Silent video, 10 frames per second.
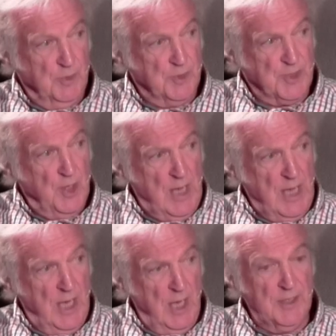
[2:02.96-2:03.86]
so,
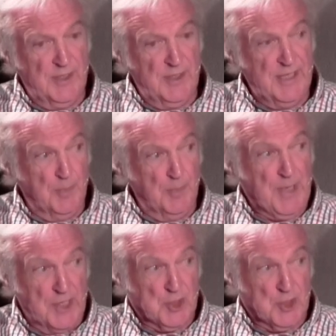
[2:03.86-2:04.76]
and then did a
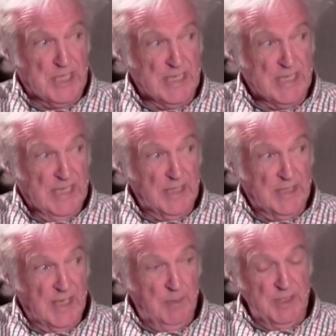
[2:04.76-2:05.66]
PhD
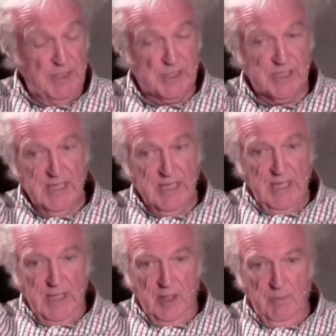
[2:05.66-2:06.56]
in Cambridge.
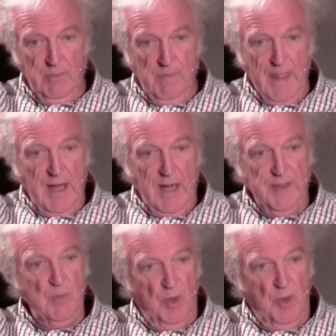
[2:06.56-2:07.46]
And
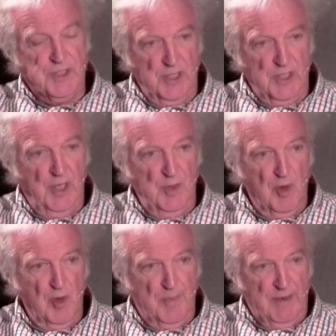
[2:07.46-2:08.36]
then wanted to learn
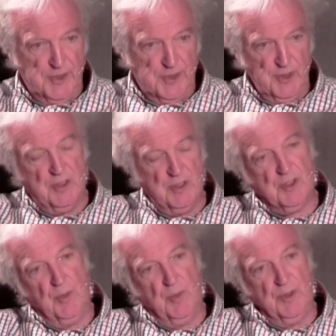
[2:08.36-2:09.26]
more about research.
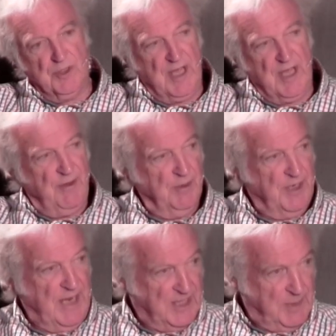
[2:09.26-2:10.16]
Did I want to carry on
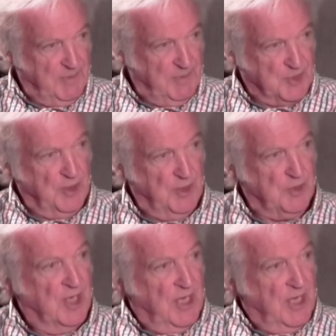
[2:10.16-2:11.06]
in academic
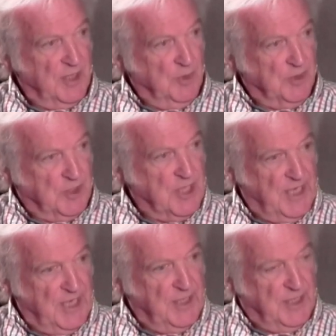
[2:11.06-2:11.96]
research? Did I want to
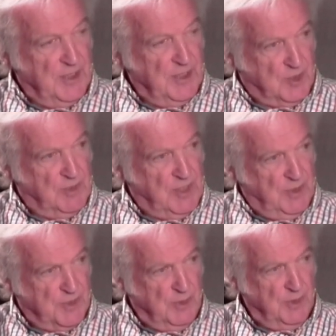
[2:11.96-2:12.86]
take it into industry
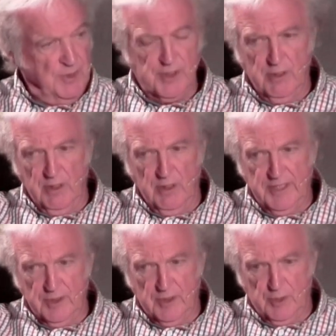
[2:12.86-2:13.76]
and so on? So I
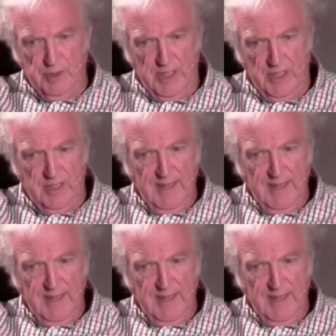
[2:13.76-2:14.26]
did a 2-year